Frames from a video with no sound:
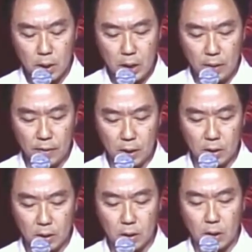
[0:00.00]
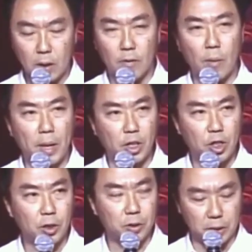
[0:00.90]
even from our
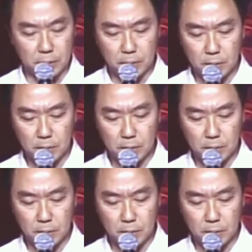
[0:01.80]
children.